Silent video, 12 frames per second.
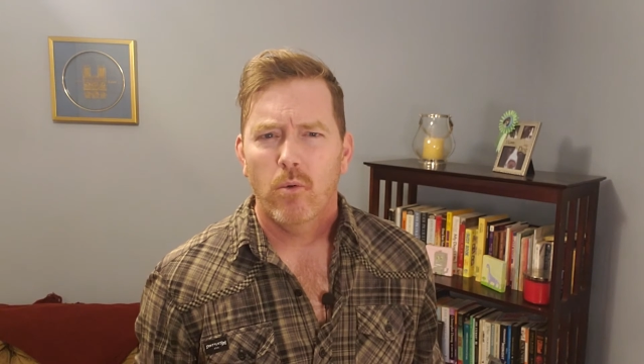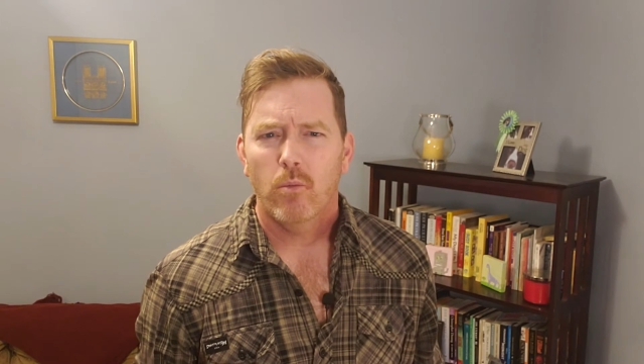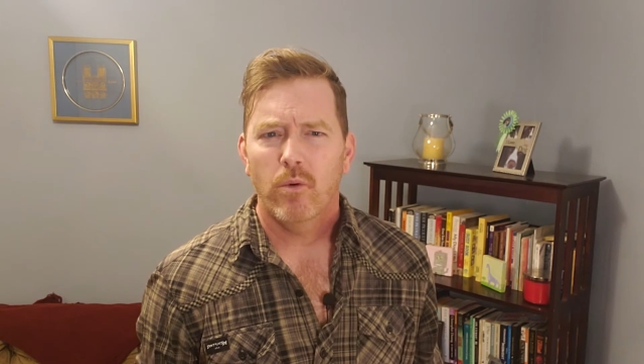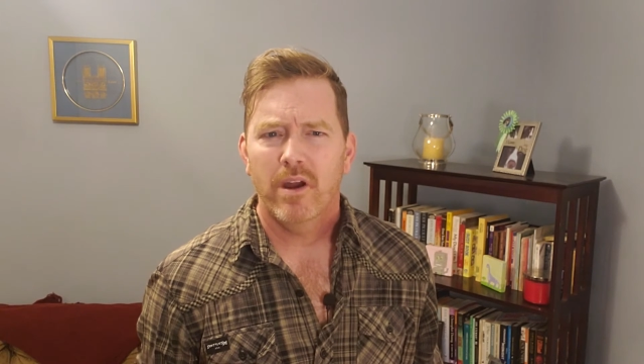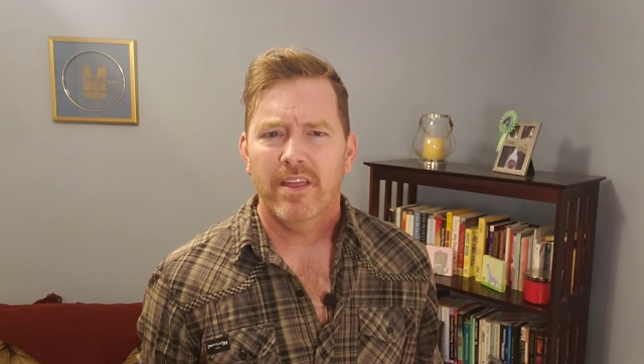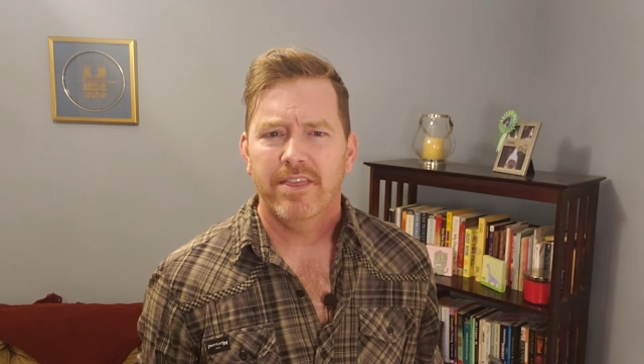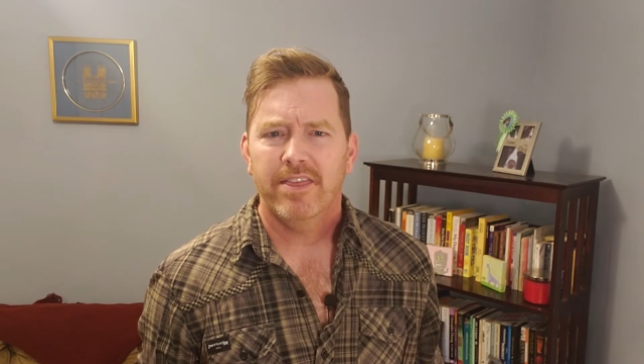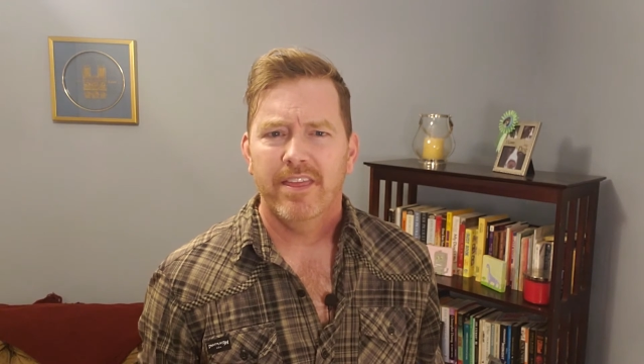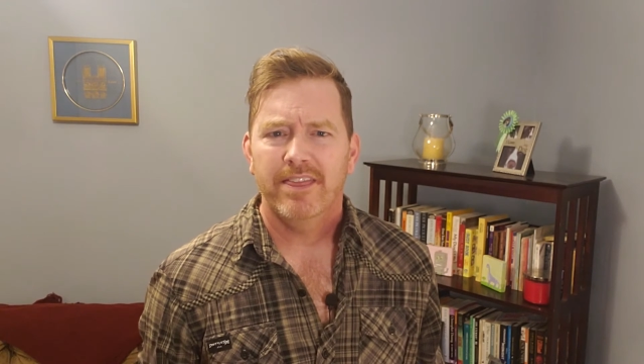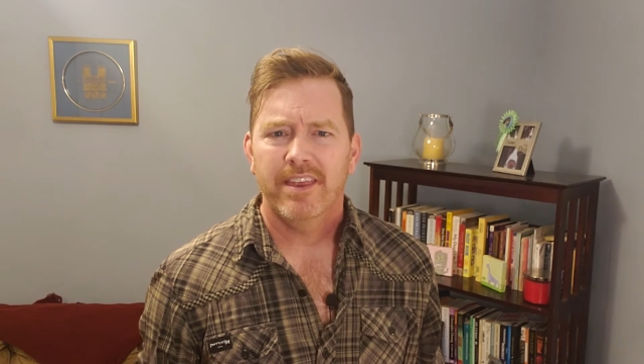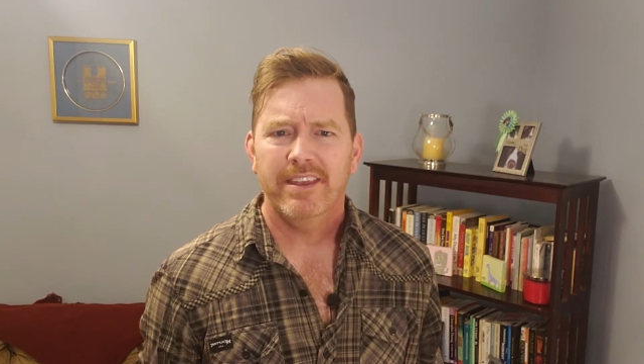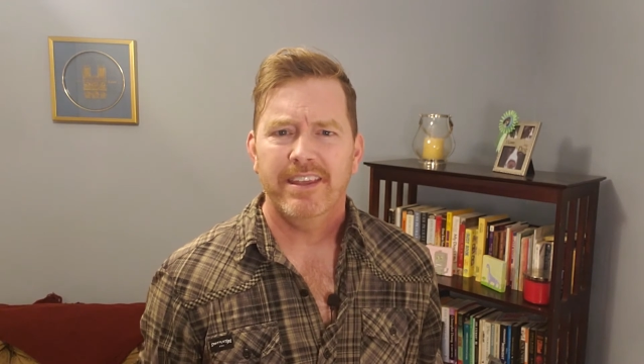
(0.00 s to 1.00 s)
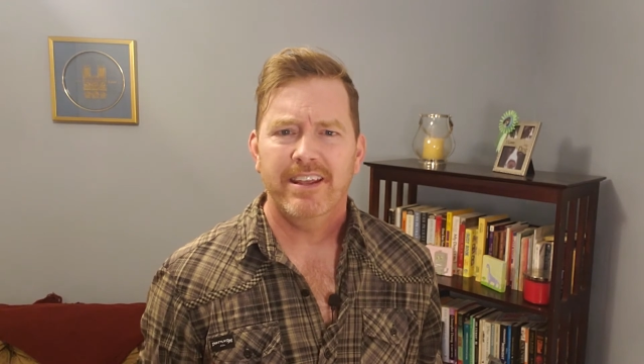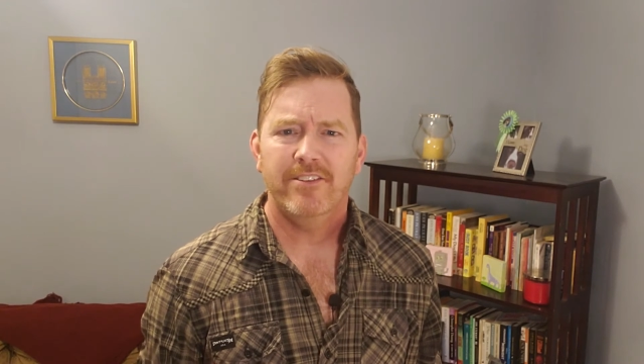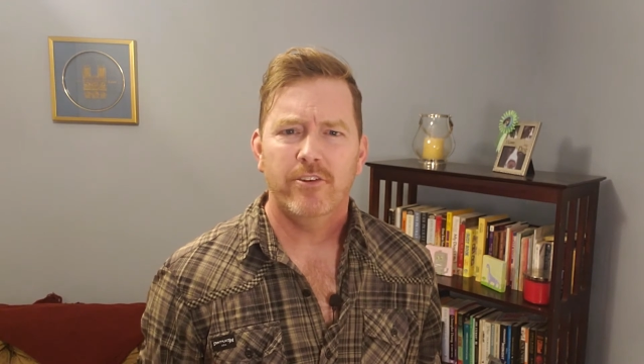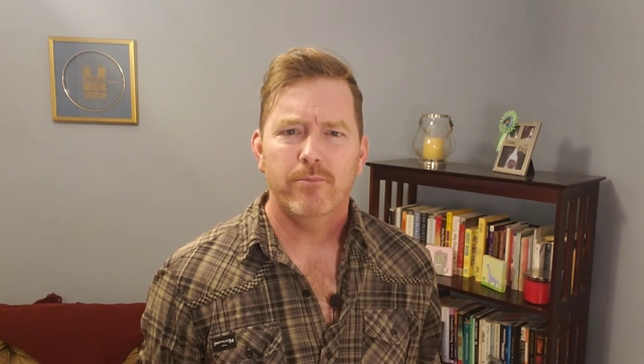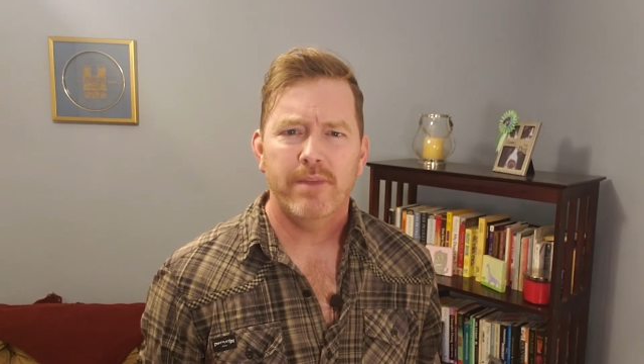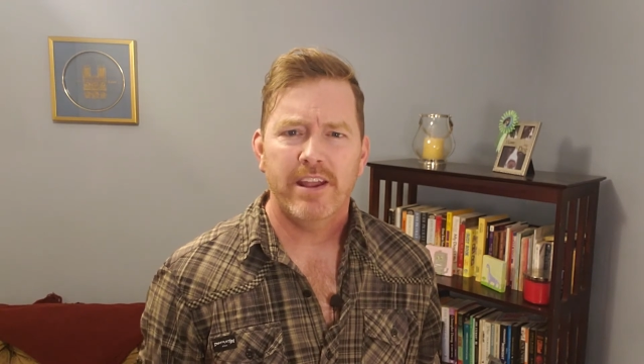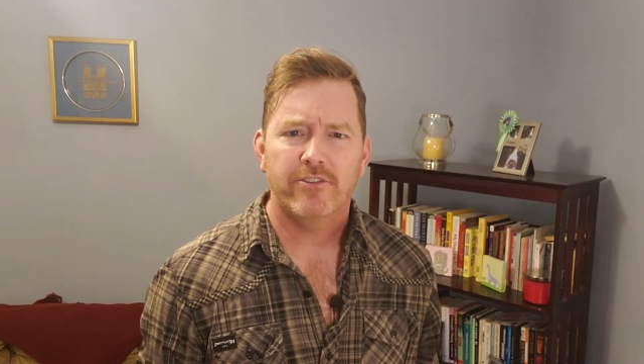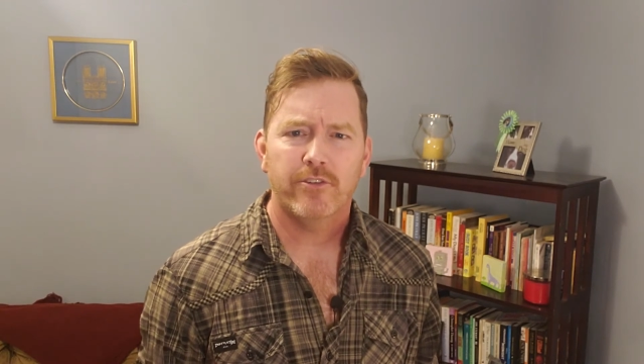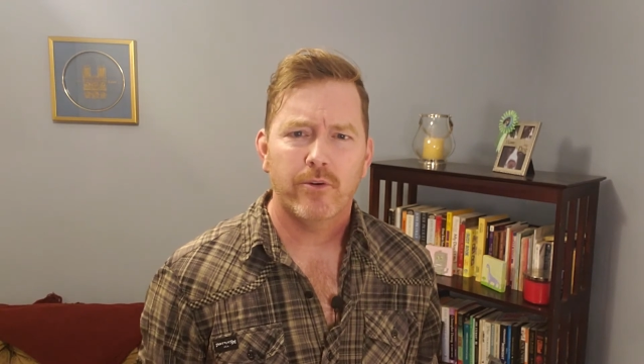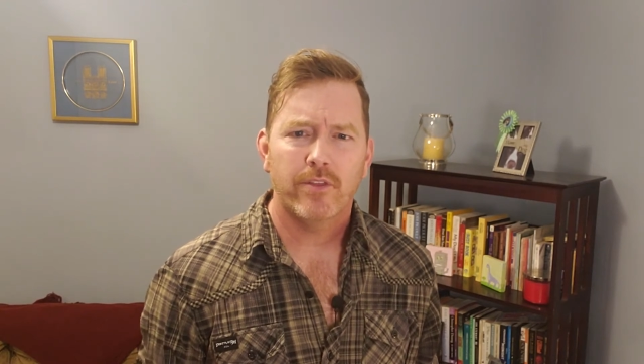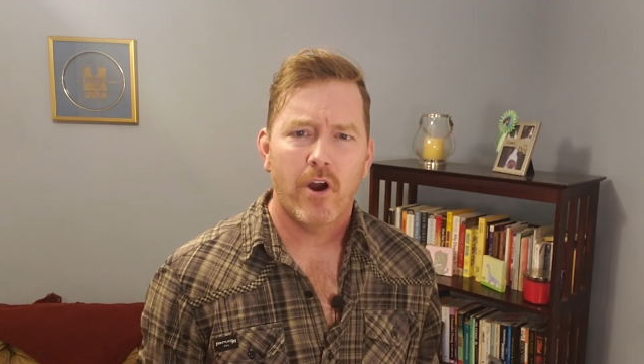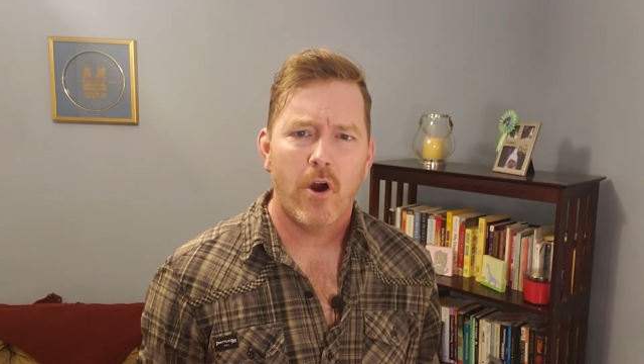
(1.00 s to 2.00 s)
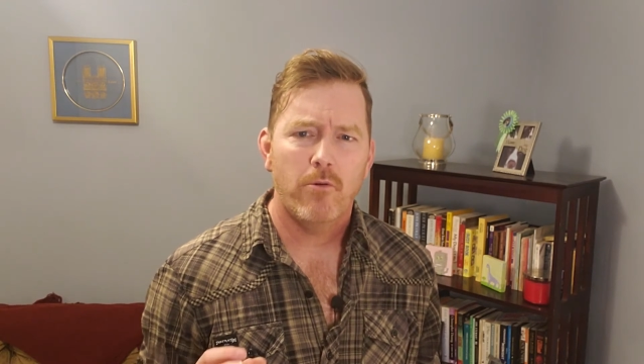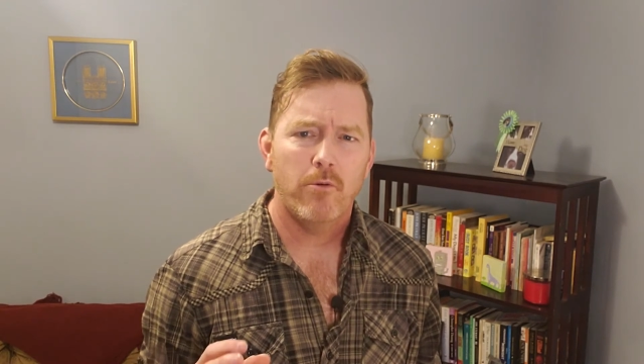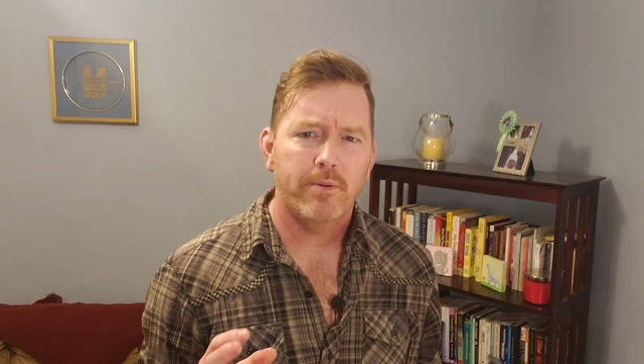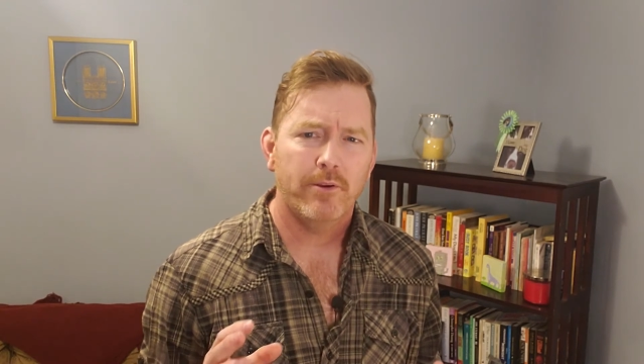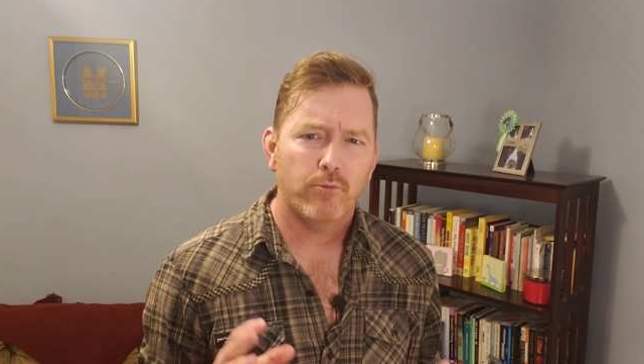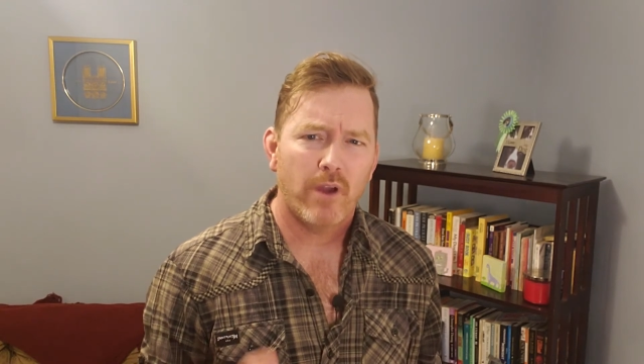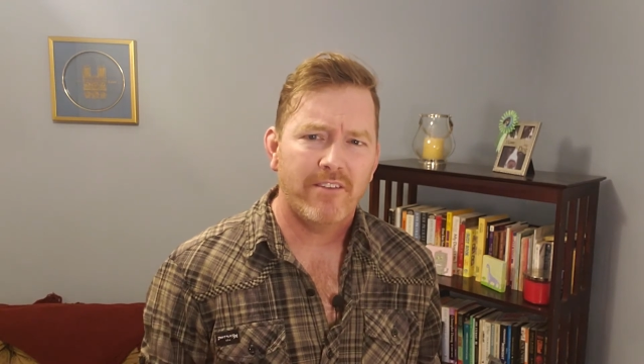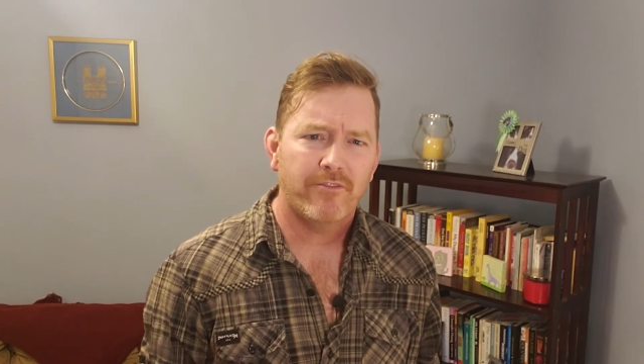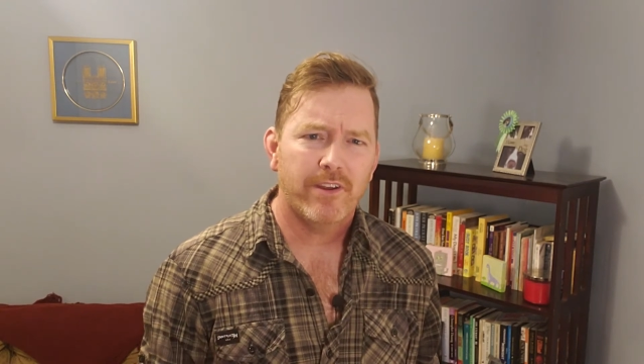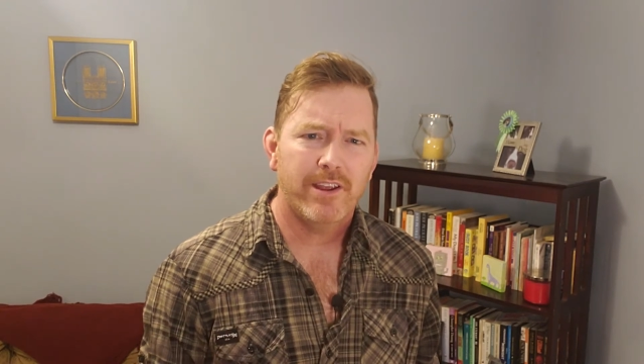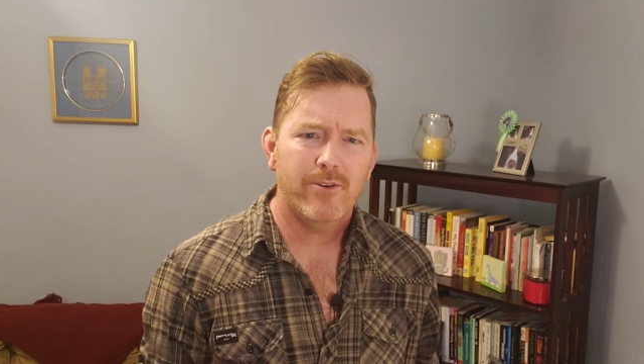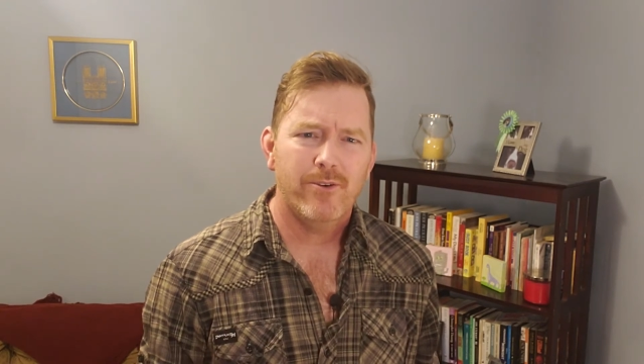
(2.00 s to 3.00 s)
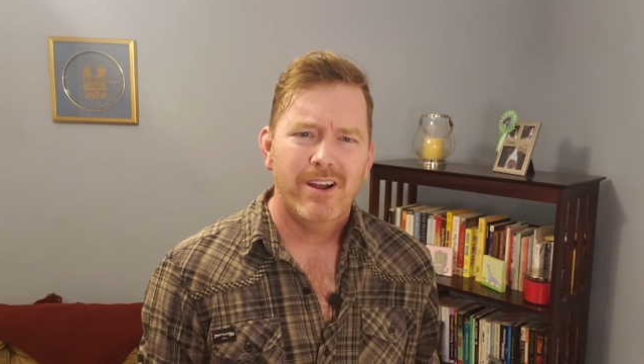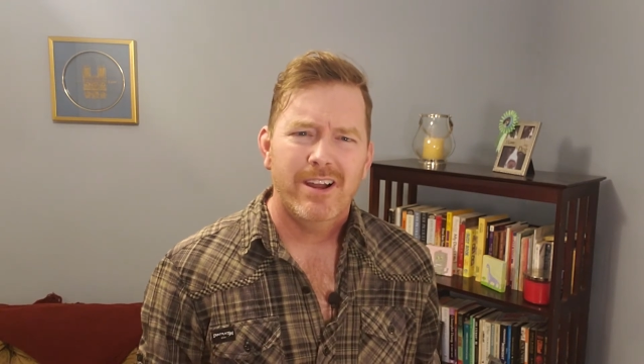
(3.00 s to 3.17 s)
with the need to make sure the home will be right for you,